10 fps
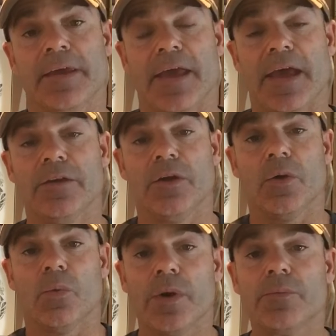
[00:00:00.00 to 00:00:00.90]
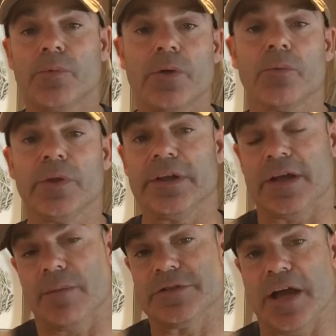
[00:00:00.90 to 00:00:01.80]
And what it really
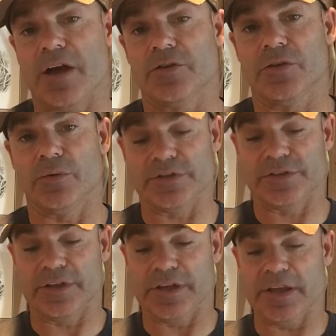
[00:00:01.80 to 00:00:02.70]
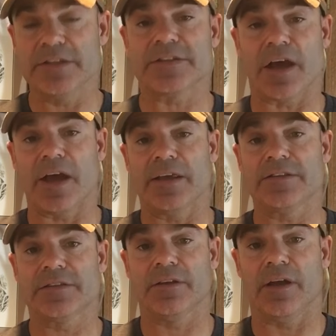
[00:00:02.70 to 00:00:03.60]
comes down to is the
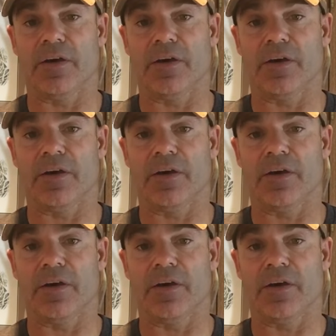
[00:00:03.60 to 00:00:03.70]
insides